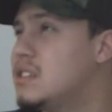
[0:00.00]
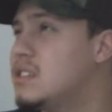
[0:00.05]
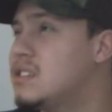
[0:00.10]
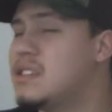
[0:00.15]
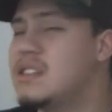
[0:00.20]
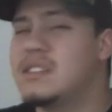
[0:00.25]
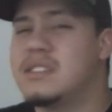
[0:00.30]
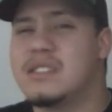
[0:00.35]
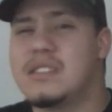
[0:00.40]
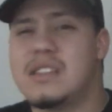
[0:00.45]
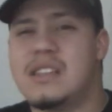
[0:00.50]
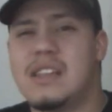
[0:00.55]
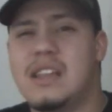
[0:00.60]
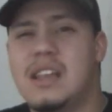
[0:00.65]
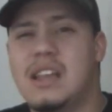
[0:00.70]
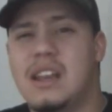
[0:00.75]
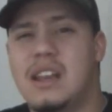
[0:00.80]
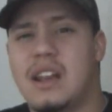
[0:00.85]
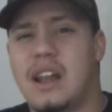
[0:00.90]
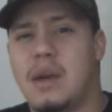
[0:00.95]

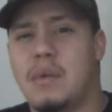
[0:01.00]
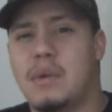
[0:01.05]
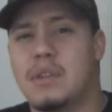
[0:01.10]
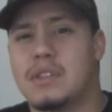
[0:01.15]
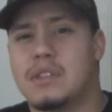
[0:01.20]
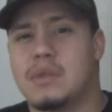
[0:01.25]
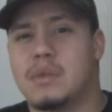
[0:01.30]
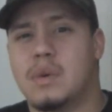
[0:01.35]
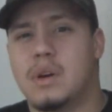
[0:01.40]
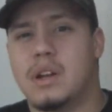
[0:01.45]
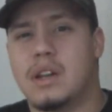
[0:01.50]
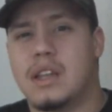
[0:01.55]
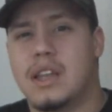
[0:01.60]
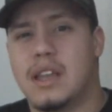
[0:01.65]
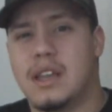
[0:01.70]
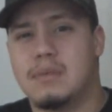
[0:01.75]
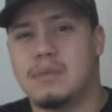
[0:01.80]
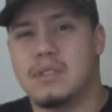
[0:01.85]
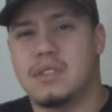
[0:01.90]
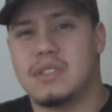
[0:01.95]
16, and I went to 1
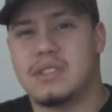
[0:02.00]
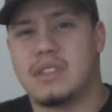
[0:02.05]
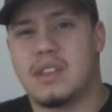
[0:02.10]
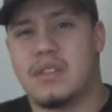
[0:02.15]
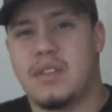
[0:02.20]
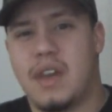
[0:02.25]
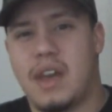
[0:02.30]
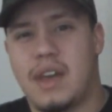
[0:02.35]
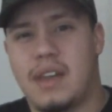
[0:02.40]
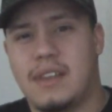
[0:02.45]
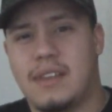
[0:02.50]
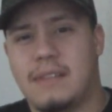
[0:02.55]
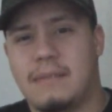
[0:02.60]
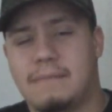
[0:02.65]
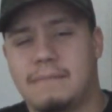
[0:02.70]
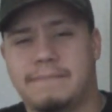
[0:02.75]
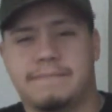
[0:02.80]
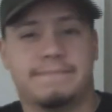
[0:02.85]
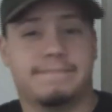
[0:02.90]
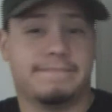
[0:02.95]
game since I've had it.